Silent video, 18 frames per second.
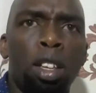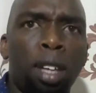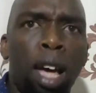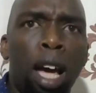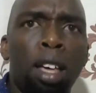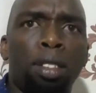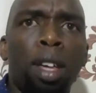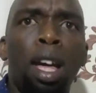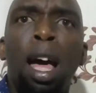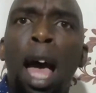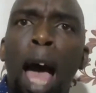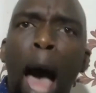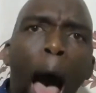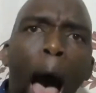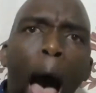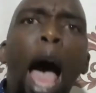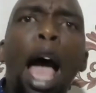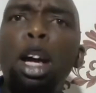He says,
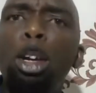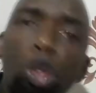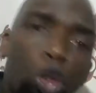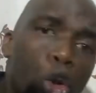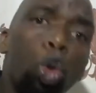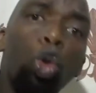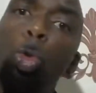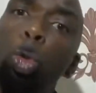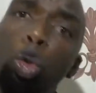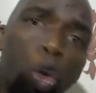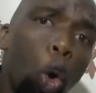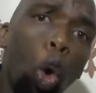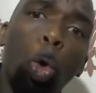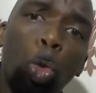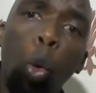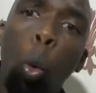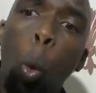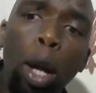I do not